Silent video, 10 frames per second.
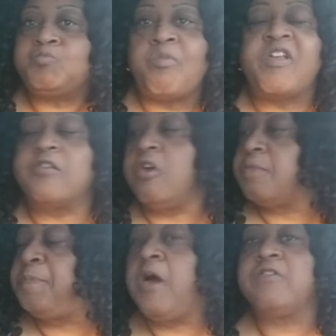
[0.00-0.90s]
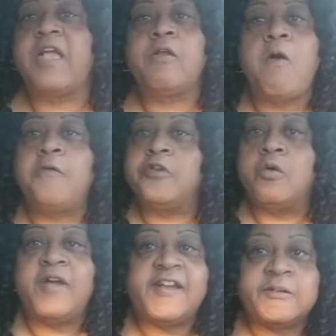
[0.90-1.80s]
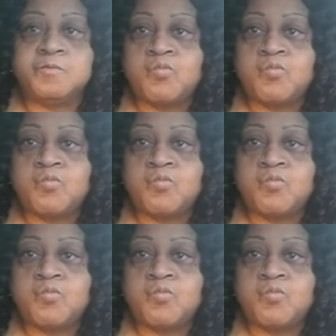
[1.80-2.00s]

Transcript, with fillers: Because those bills ain't going nowhere.